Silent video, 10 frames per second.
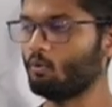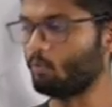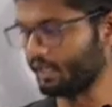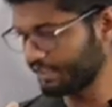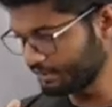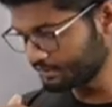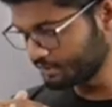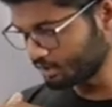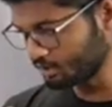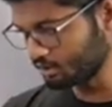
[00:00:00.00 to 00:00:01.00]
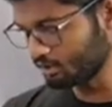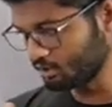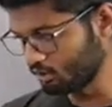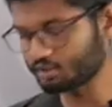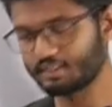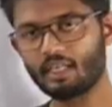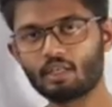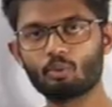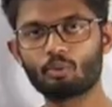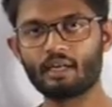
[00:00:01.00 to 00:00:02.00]
what is the loss that
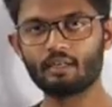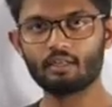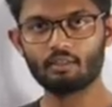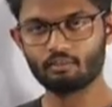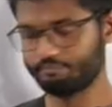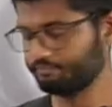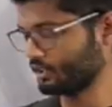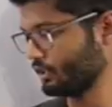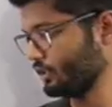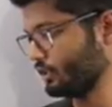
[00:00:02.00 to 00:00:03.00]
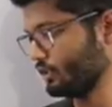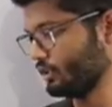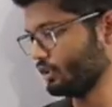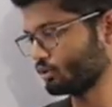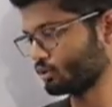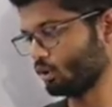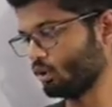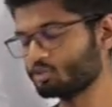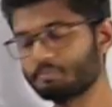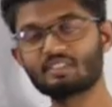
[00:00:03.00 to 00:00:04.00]
you can. So
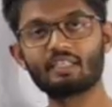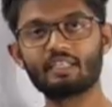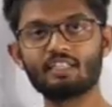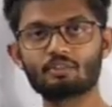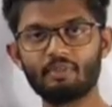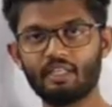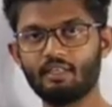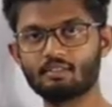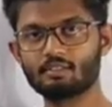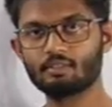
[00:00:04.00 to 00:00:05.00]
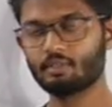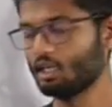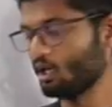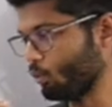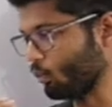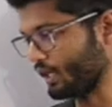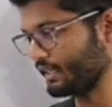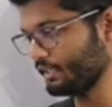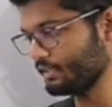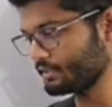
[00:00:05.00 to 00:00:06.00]
loss percentage means what
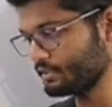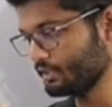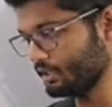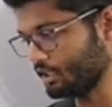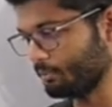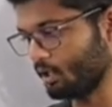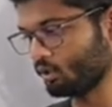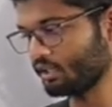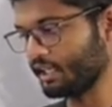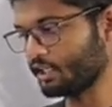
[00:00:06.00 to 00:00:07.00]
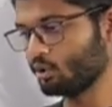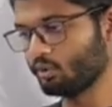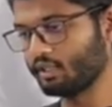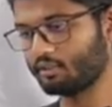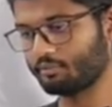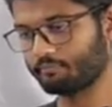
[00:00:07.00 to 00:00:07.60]
is the amount that you will.